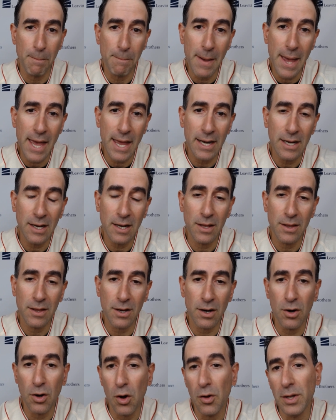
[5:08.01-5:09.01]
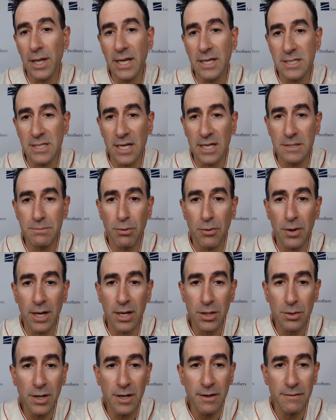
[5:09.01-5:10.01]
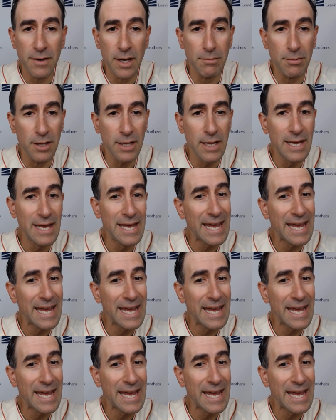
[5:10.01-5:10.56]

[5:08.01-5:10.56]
Men, there are only 6.3 available.